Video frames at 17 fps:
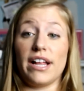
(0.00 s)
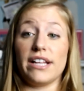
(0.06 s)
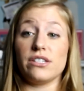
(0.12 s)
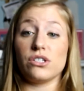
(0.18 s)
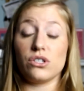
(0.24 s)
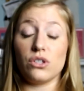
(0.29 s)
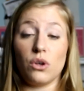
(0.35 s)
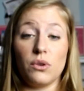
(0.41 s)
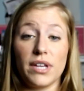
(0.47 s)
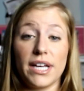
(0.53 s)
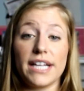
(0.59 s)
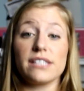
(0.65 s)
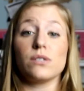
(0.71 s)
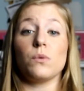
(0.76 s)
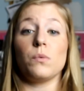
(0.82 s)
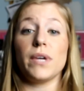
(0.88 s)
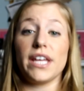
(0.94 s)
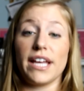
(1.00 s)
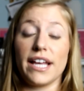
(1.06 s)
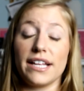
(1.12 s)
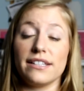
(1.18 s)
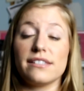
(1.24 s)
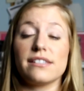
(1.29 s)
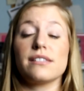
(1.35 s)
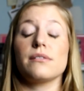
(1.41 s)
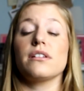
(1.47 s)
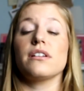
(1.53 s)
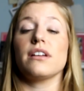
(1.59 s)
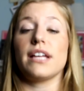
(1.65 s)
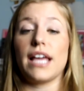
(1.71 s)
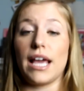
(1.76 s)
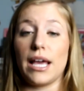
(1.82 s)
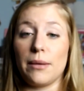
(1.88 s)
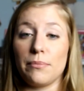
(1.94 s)
and slowly as the weekends
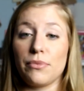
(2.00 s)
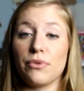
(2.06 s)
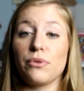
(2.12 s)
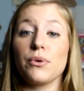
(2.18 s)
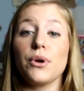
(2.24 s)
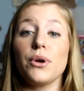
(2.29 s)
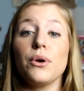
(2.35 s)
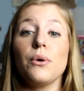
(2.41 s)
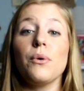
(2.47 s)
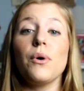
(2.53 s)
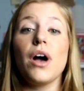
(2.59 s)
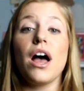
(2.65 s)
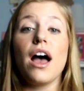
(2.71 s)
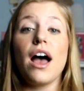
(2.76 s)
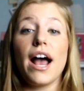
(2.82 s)
came through,